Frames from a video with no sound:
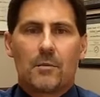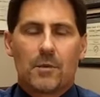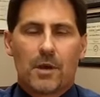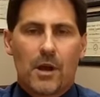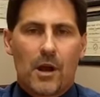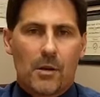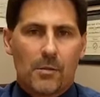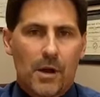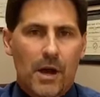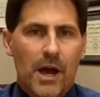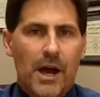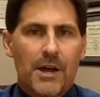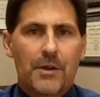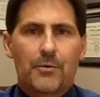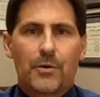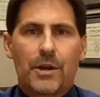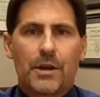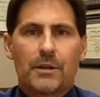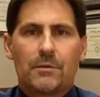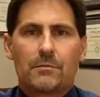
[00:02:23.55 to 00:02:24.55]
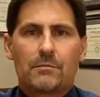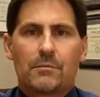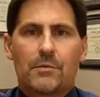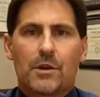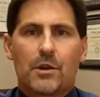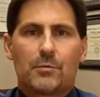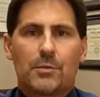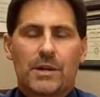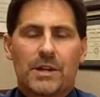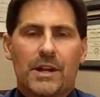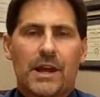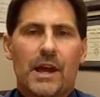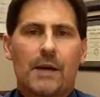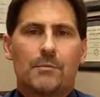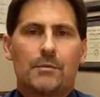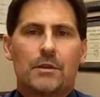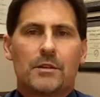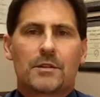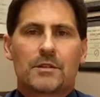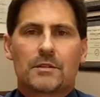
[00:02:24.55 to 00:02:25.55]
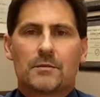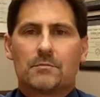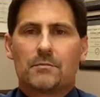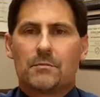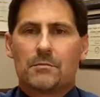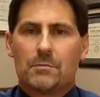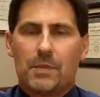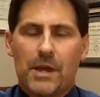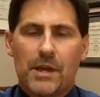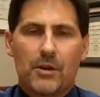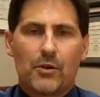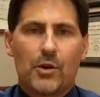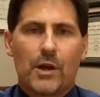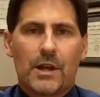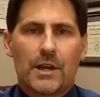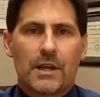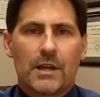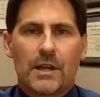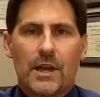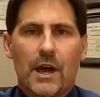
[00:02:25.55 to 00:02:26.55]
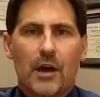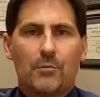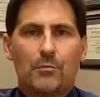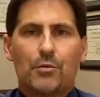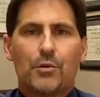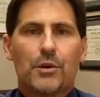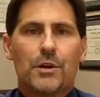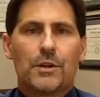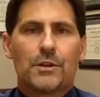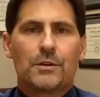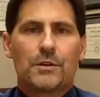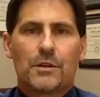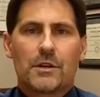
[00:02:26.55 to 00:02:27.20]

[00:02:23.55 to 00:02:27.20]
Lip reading: carbohydrate, metabolism, pancreatic output,